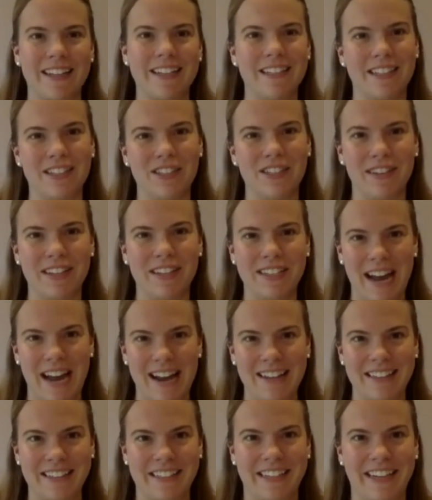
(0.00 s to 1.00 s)
This is
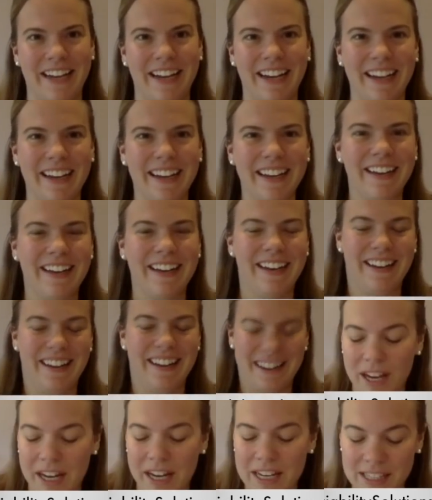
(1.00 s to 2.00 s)
fantastic.
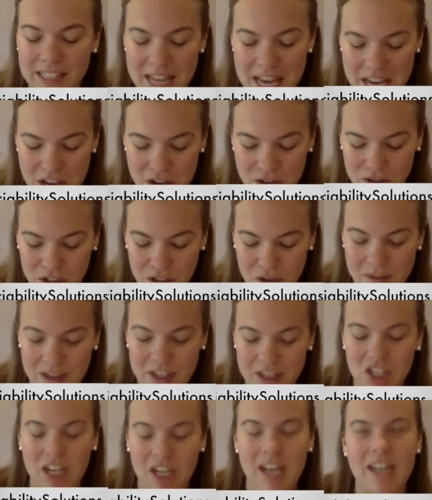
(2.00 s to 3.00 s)
Ladies, thank you so
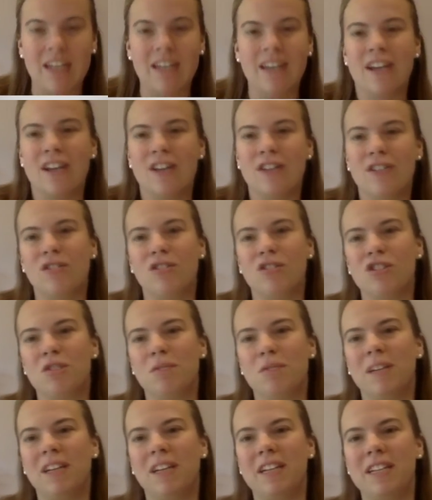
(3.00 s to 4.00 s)
much again.
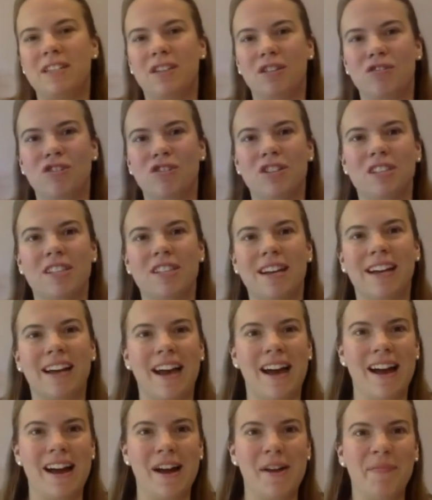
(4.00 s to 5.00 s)

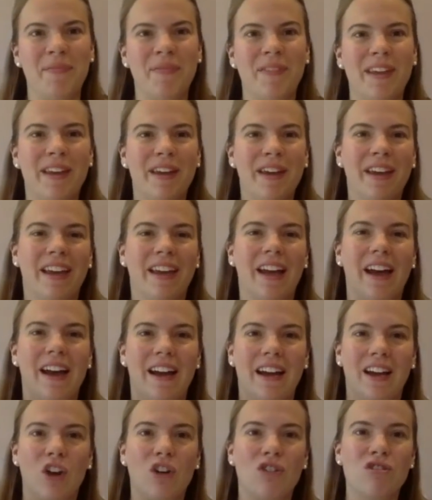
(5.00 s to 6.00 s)
Sociabilitysolutions.com.
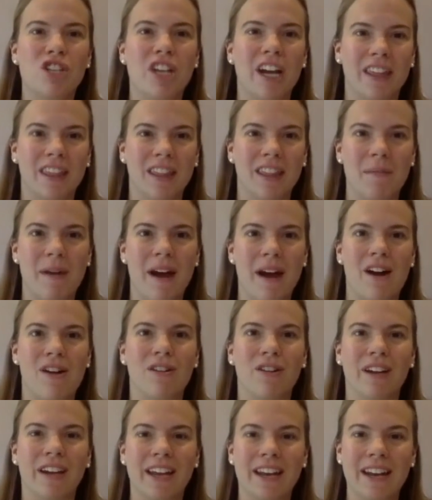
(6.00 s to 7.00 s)
Go check them
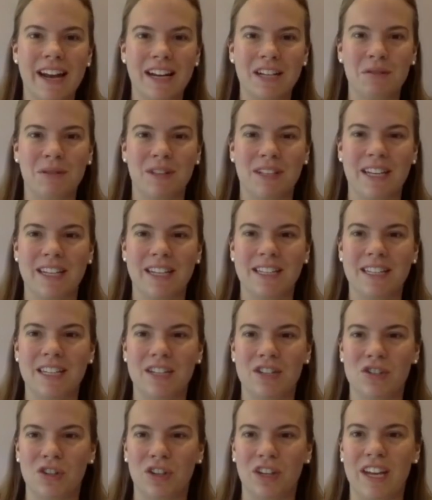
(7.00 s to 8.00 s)
out. Connect with Nancy
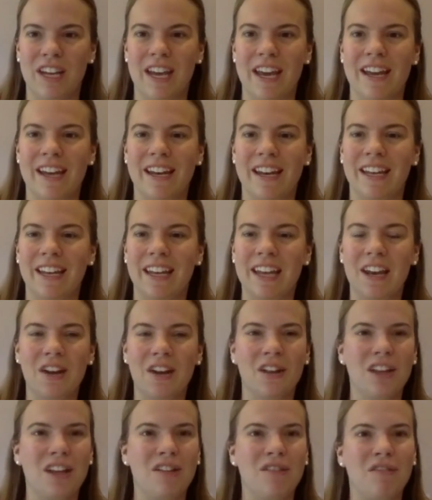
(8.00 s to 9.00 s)
and Julianne. Get
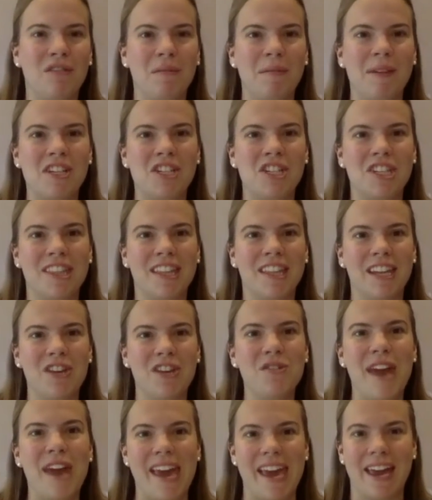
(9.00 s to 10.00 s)
all the information that
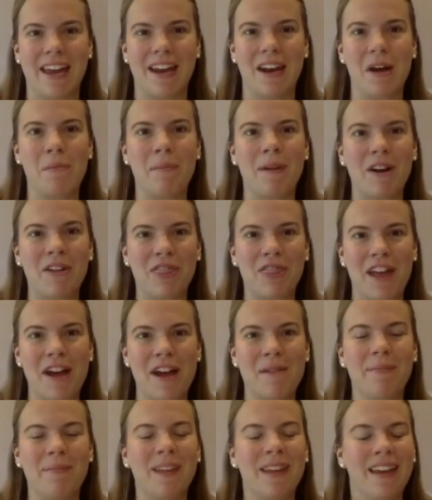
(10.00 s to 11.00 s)
you can about
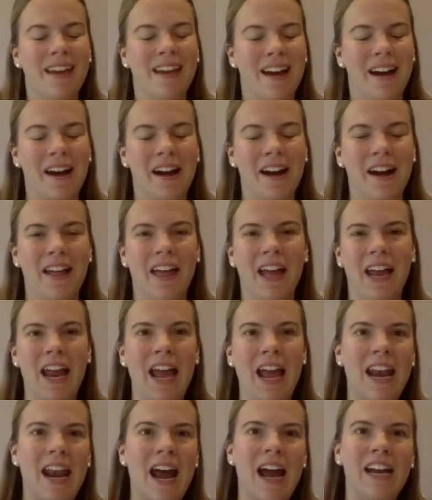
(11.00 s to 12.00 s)
them.
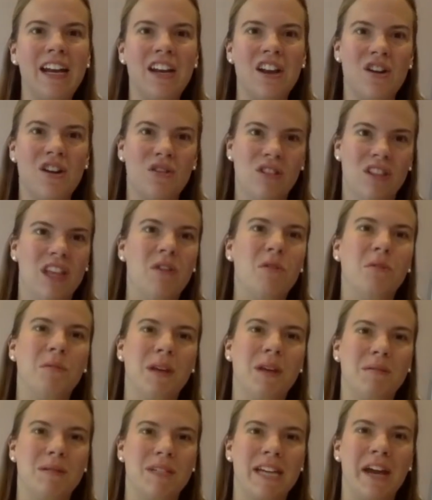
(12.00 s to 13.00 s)
And I know that they will
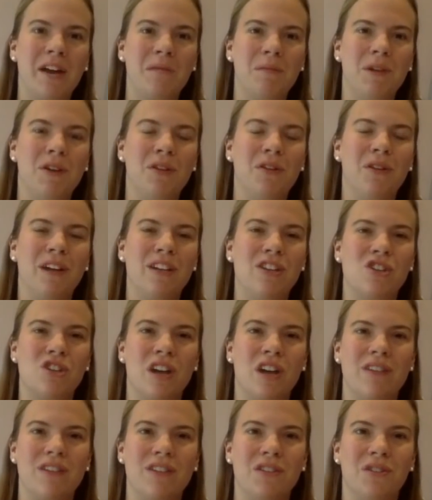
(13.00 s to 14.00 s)
be able to help you and
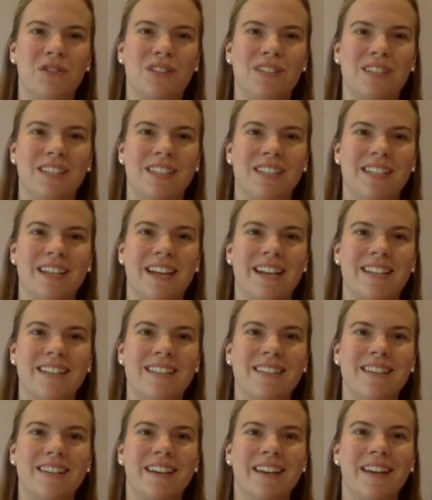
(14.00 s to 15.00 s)
drive you towards
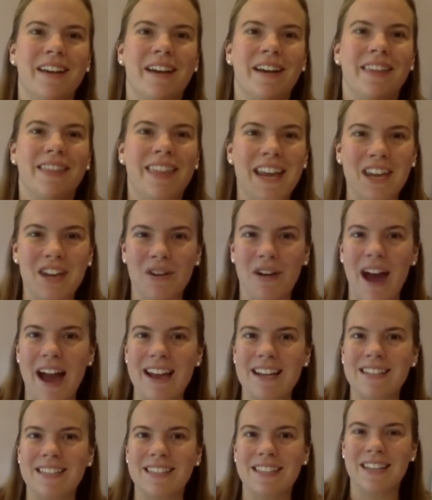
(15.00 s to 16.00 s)
success. Thank you
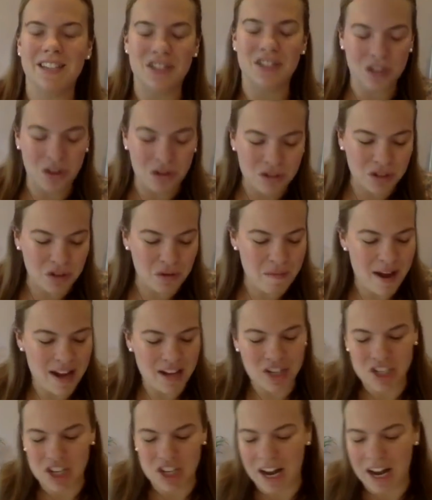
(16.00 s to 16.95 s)
guys so much.